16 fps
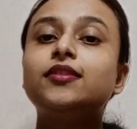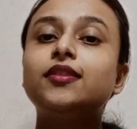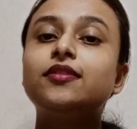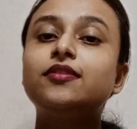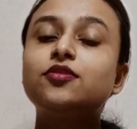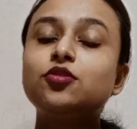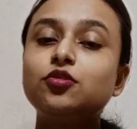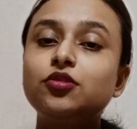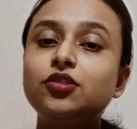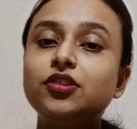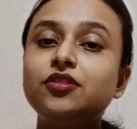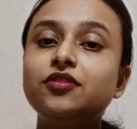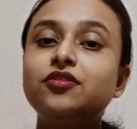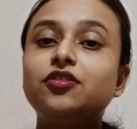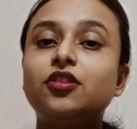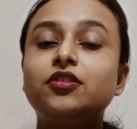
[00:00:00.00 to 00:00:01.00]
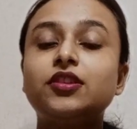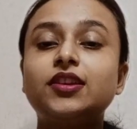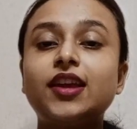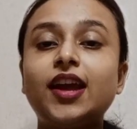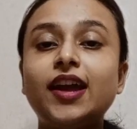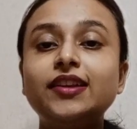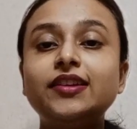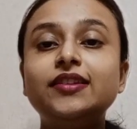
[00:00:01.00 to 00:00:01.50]
The students or the
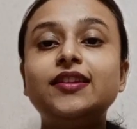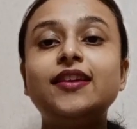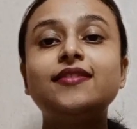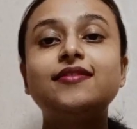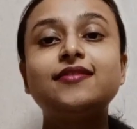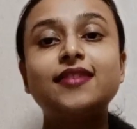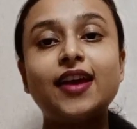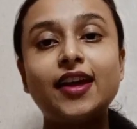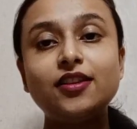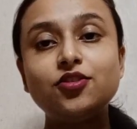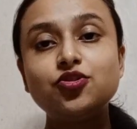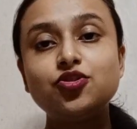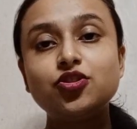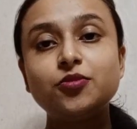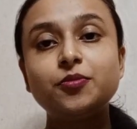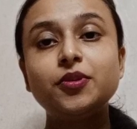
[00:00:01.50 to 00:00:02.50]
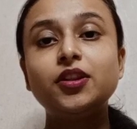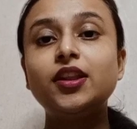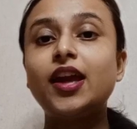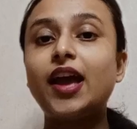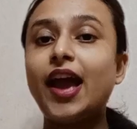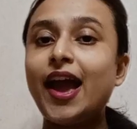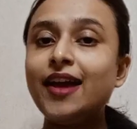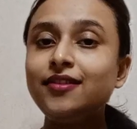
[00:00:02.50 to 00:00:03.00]
candidates eligible
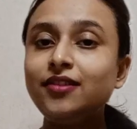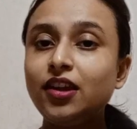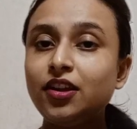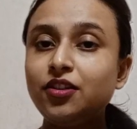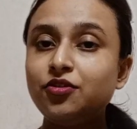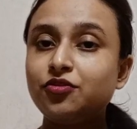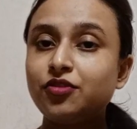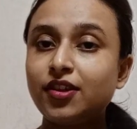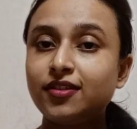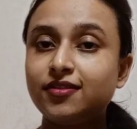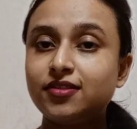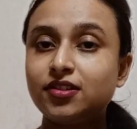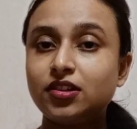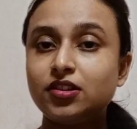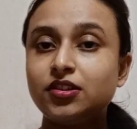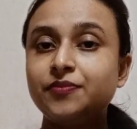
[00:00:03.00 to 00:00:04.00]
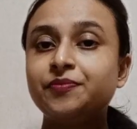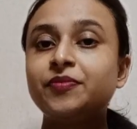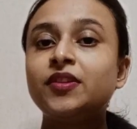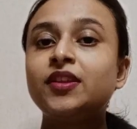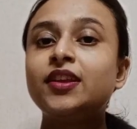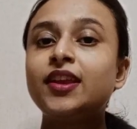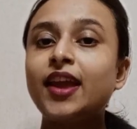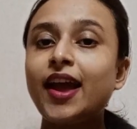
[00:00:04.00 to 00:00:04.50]
and interested
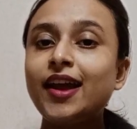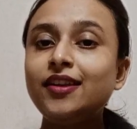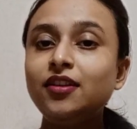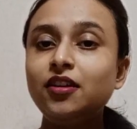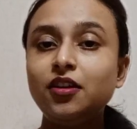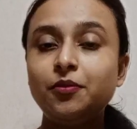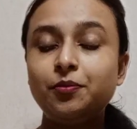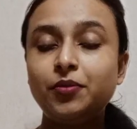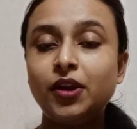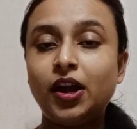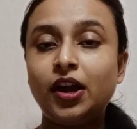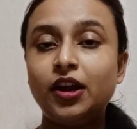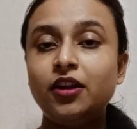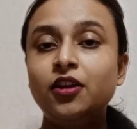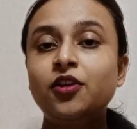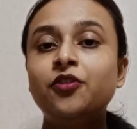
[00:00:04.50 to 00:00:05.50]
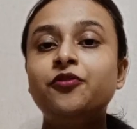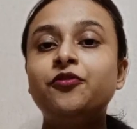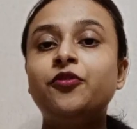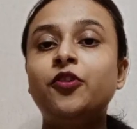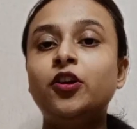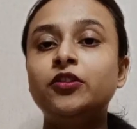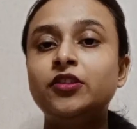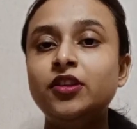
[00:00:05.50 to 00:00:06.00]
can apply
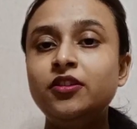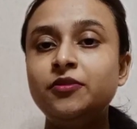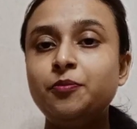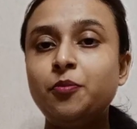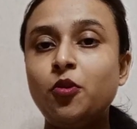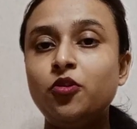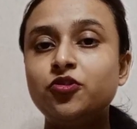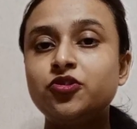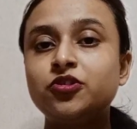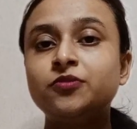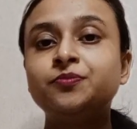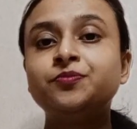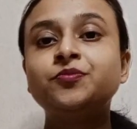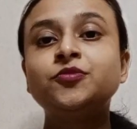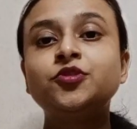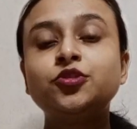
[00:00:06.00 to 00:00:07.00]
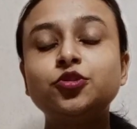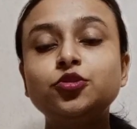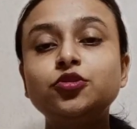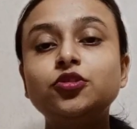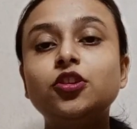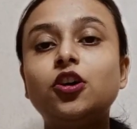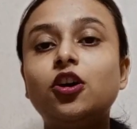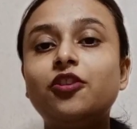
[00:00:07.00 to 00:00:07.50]
for this post
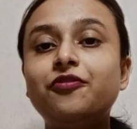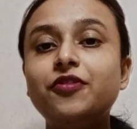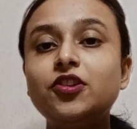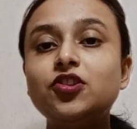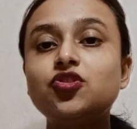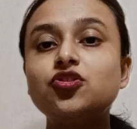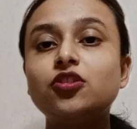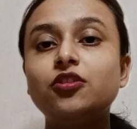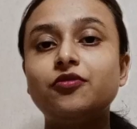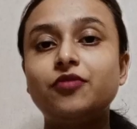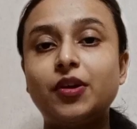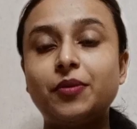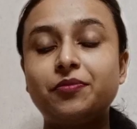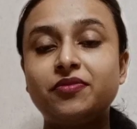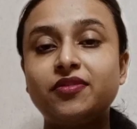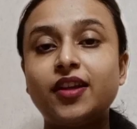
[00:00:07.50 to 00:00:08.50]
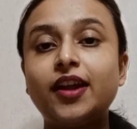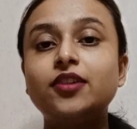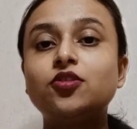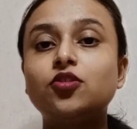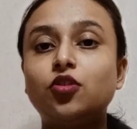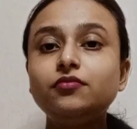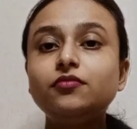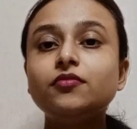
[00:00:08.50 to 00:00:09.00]
through the official
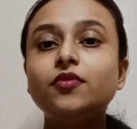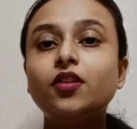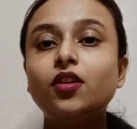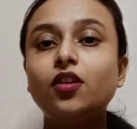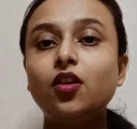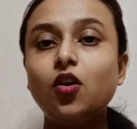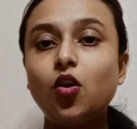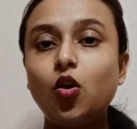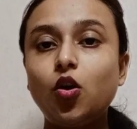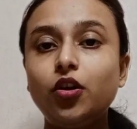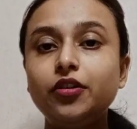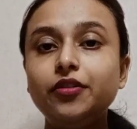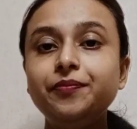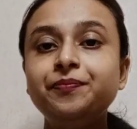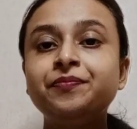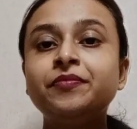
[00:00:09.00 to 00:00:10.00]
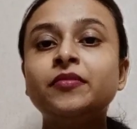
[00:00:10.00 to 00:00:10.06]
website on